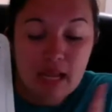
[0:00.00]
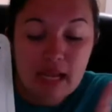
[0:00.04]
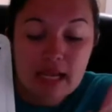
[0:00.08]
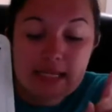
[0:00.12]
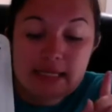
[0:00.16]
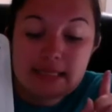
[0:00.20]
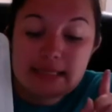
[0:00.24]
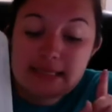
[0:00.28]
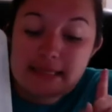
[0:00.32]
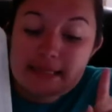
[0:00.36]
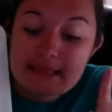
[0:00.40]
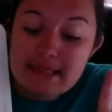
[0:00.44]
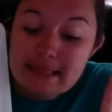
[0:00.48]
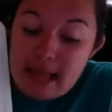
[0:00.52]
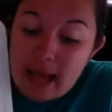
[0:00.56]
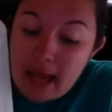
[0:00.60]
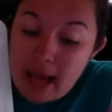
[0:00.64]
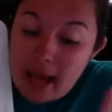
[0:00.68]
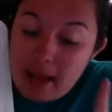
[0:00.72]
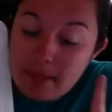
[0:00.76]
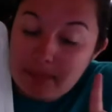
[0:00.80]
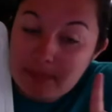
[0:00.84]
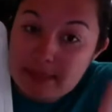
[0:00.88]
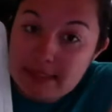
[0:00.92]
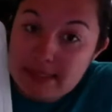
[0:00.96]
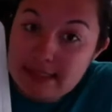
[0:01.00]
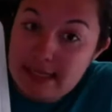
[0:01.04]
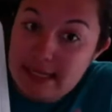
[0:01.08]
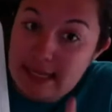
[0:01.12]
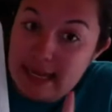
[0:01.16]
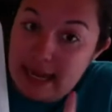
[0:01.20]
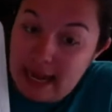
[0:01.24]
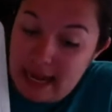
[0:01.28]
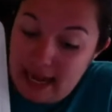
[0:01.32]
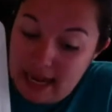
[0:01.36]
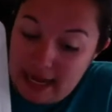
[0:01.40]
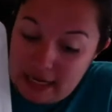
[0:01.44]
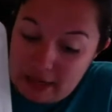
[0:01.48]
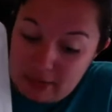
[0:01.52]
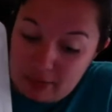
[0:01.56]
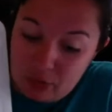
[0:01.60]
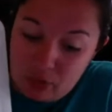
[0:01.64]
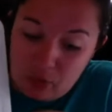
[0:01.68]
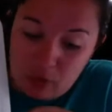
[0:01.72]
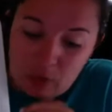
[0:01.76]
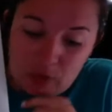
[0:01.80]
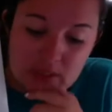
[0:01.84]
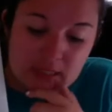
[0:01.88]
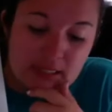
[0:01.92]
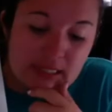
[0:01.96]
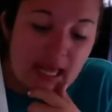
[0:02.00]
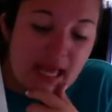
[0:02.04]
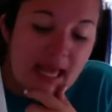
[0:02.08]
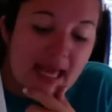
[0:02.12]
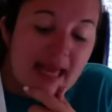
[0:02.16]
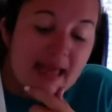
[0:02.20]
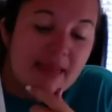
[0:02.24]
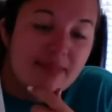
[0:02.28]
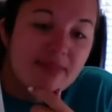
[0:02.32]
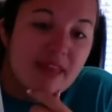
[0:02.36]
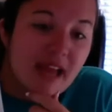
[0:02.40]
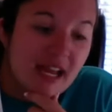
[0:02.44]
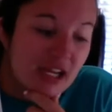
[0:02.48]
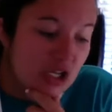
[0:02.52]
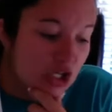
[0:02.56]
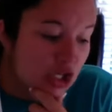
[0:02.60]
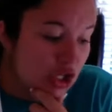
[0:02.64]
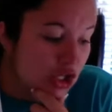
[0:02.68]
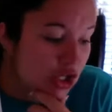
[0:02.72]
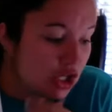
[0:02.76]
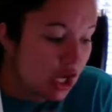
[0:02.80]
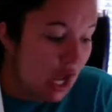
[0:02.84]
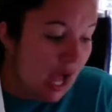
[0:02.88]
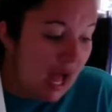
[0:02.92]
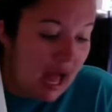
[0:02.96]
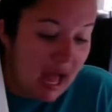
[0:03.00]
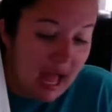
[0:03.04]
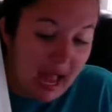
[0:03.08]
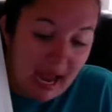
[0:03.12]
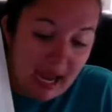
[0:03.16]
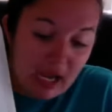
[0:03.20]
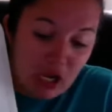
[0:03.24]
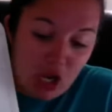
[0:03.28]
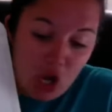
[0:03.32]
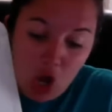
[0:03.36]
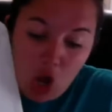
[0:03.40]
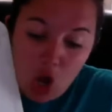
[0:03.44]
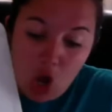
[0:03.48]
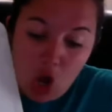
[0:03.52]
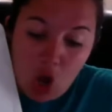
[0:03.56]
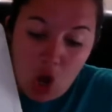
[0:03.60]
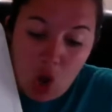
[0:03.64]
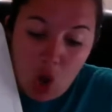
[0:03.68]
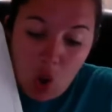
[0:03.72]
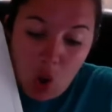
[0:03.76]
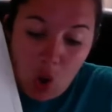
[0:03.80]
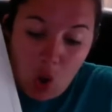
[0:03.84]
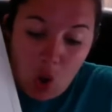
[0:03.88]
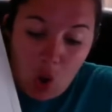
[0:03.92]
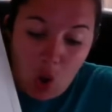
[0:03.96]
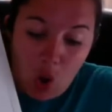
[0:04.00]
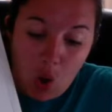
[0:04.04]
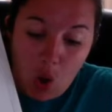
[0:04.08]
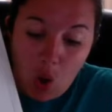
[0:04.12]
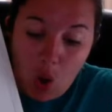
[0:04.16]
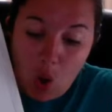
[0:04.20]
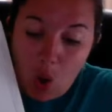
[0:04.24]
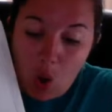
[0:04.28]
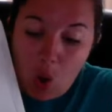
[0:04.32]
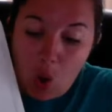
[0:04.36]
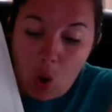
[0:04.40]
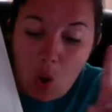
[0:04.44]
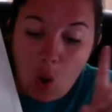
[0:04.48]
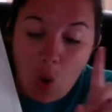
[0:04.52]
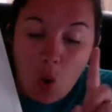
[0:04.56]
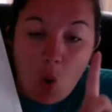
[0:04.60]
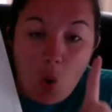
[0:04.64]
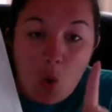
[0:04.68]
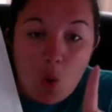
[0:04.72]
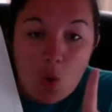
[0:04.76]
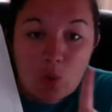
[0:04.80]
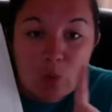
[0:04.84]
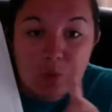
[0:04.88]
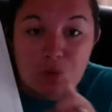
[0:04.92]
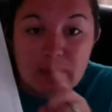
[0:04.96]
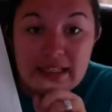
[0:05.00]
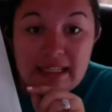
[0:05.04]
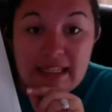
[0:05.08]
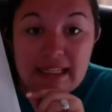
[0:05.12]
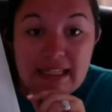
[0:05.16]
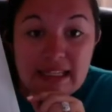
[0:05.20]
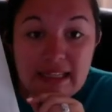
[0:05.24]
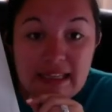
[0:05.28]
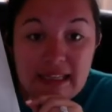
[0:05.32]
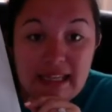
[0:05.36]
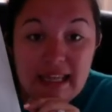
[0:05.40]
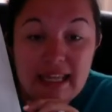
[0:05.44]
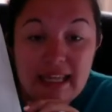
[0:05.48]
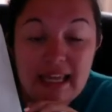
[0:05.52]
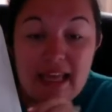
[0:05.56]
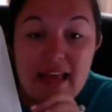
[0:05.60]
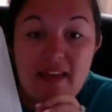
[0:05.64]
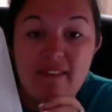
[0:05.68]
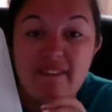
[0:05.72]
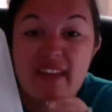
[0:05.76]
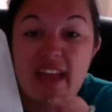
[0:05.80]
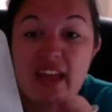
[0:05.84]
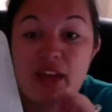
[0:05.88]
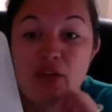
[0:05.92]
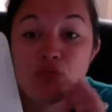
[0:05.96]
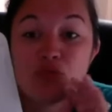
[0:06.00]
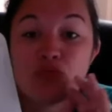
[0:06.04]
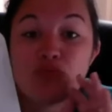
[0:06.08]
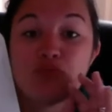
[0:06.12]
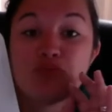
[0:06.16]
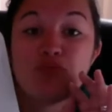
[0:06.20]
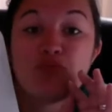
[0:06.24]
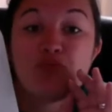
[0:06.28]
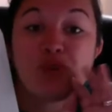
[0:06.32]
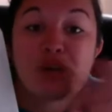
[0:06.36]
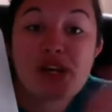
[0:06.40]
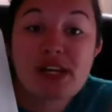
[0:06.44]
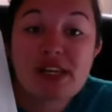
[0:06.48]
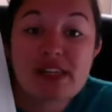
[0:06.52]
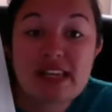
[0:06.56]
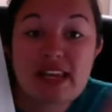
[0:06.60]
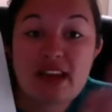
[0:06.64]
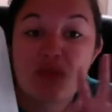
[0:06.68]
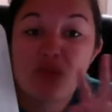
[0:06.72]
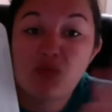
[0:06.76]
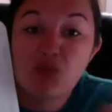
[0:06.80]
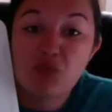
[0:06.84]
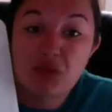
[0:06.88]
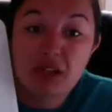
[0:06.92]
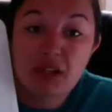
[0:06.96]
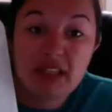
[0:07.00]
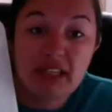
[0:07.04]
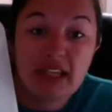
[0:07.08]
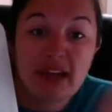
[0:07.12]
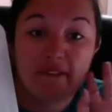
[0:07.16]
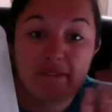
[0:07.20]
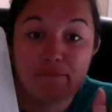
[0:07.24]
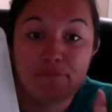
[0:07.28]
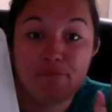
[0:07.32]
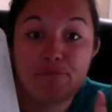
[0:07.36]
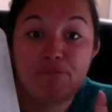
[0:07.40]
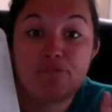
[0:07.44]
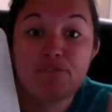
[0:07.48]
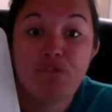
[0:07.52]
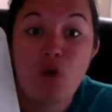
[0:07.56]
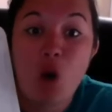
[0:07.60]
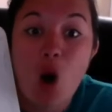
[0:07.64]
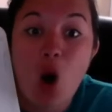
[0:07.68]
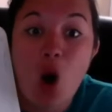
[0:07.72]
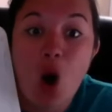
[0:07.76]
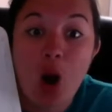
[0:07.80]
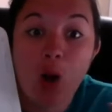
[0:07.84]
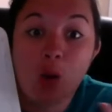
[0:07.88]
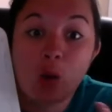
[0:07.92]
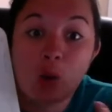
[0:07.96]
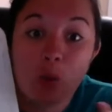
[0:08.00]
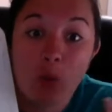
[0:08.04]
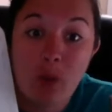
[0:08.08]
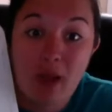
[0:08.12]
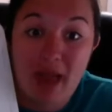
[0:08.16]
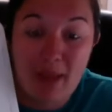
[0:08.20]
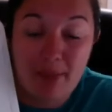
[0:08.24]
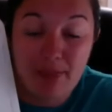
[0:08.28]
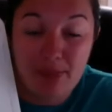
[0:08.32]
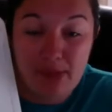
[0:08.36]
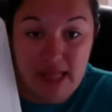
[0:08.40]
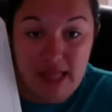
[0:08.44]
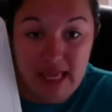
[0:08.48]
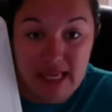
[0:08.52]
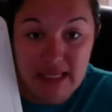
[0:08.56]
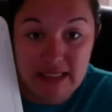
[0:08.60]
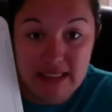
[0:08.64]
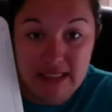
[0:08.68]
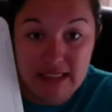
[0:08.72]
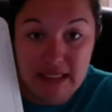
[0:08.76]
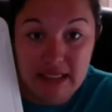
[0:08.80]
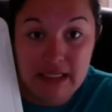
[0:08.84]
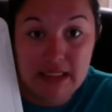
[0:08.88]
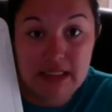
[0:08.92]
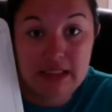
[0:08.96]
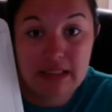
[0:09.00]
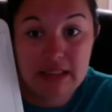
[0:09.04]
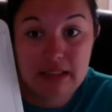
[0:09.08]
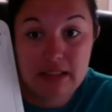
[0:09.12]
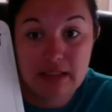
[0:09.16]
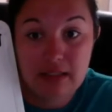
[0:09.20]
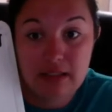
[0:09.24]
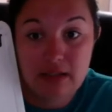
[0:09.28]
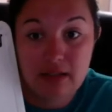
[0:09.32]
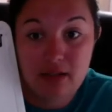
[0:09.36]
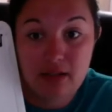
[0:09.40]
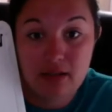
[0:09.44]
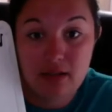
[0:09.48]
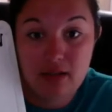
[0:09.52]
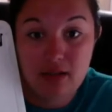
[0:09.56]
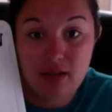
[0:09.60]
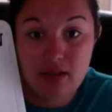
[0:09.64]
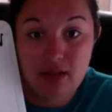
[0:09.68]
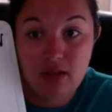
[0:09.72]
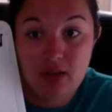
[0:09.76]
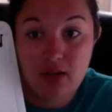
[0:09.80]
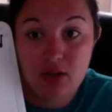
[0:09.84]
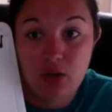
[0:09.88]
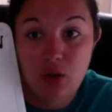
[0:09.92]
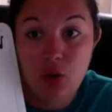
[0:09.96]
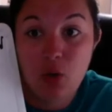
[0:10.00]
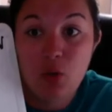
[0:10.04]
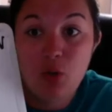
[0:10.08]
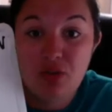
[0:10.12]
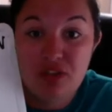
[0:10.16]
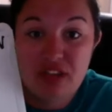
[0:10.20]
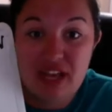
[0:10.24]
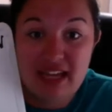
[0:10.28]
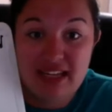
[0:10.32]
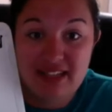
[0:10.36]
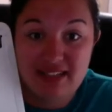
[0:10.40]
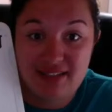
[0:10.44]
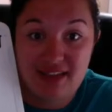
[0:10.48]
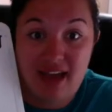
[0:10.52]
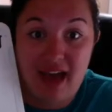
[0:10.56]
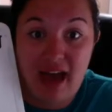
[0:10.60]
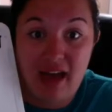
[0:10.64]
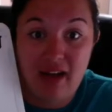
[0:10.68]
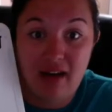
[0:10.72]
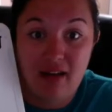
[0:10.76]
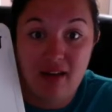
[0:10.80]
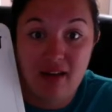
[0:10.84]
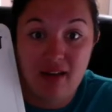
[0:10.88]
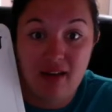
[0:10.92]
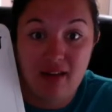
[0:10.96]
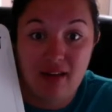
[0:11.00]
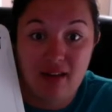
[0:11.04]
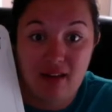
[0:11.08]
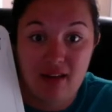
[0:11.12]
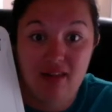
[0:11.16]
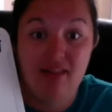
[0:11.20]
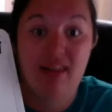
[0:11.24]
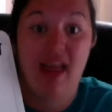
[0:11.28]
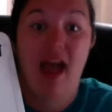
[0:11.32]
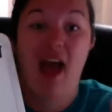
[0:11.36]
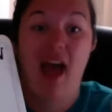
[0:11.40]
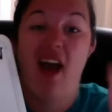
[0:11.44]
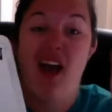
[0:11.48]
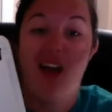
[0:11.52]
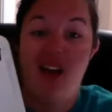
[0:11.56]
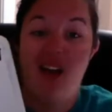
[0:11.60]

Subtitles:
Some sea animals that shine only live in really far away places. Who thinks that? Yeah.